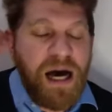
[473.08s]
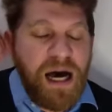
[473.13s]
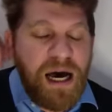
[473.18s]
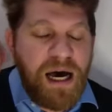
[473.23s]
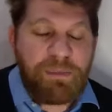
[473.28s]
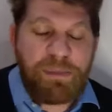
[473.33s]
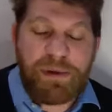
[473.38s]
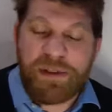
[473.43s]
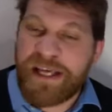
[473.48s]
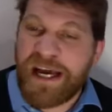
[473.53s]

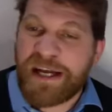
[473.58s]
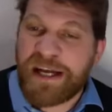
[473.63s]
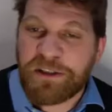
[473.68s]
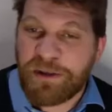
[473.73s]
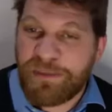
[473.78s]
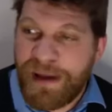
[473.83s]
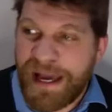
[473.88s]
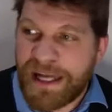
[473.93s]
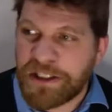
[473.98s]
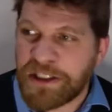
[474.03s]

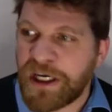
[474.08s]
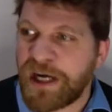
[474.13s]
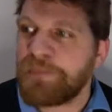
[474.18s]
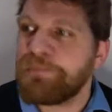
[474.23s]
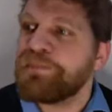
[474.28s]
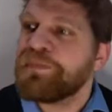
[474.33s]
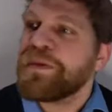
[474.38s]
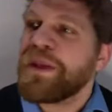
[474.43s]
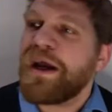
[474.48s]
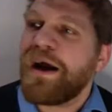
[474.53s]
potential
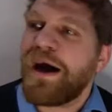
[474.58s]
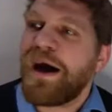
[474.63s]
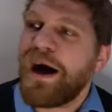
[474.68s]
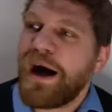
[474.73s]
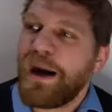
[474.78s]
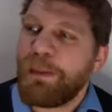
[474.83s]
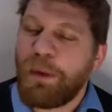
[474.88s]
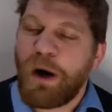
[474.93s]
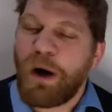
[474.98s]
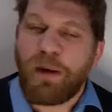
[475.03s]
matchup.
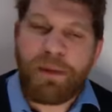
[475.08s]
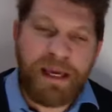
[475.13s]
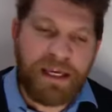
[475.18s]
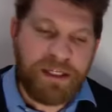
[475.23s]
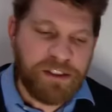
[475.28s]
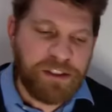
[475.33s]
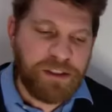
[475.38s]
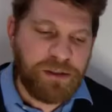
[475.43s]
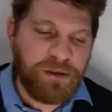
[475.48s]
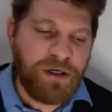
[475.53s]
I'll
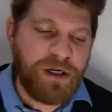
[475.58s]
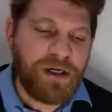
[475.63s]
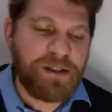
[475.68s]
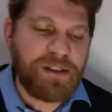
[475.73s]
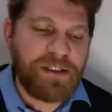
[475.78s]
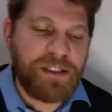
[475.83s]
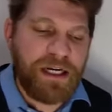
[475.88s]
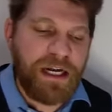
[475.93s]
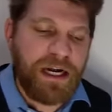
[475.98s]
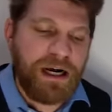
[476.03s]
make
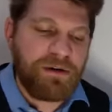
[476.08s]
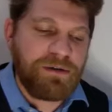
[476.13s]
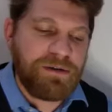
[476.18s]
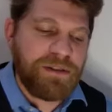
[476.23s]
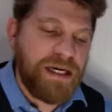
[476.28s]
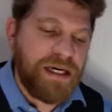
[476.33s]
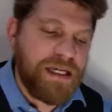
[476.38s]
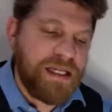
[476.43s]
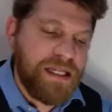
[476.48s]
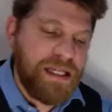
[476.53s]
sure
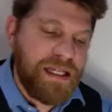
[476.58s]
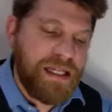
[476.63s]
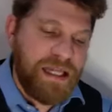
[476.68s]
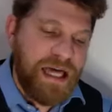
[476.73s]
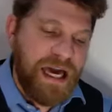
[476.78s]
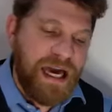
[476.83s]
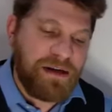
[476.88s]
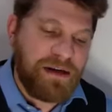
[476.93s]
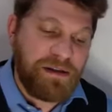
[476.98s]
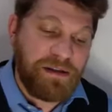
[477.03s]

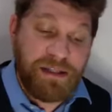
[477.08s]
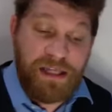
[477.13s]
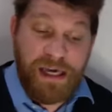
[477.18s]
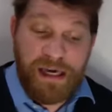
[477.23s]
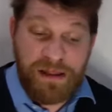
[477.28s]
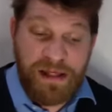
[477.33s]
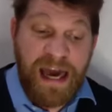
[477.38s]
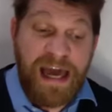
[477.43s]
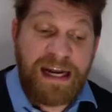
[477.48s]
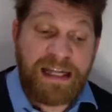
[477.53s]
that
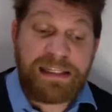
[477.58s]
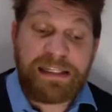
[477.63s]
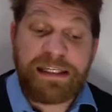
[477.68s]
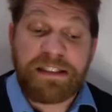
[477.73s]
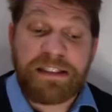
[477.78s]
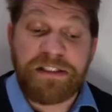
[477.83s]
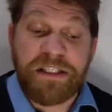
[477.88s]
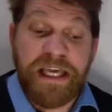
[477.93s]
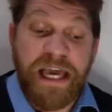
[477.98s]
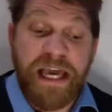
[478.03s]
at
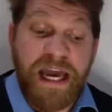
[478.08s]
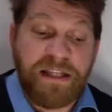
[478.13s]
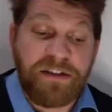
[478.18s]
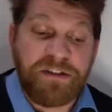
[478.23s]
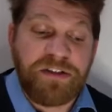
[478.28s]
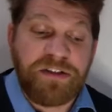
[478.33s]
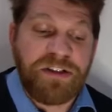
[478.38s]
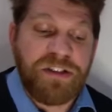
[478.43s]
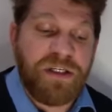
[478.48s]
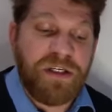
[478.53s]
least
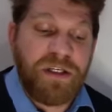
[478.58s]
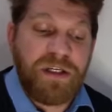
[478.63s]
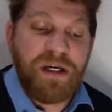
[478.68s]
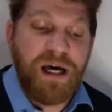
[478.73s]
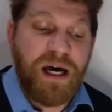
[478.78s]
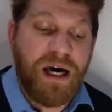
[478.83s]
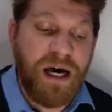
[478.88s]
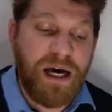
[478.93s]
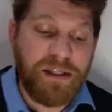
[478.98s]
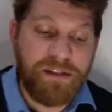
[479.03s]
gets
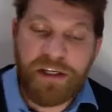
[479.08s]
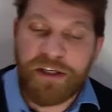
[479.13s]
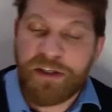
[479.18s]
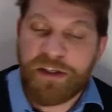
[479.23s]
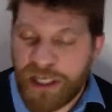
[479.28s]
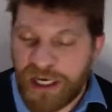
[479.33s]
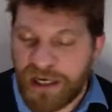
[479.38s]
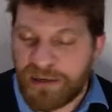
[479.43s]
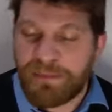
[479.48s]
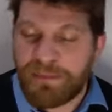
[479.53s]
to
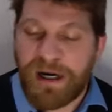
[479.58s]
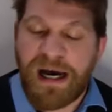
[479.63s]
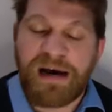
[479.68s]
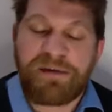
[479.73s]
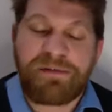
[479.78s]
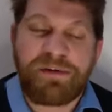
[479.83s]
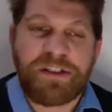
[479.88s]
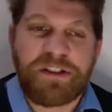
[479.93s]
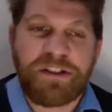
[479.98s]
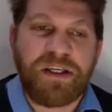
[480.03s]
Jim.
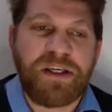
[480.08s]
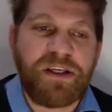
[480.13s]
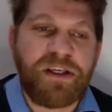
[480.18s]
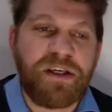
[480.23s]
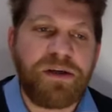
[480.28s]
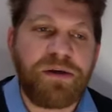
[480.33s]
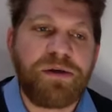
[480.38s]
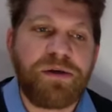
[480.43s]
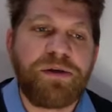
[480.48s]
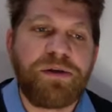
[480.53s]

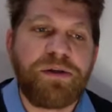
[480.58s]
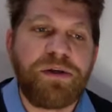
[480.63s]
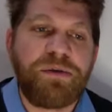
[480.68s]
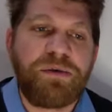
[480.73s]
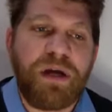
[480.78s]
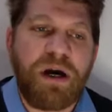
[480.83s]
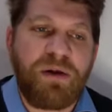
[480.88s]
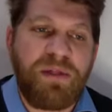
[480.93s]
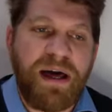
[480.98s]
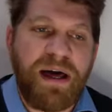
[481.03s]
Obviously,
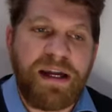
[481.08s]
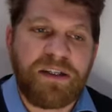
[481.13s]
you know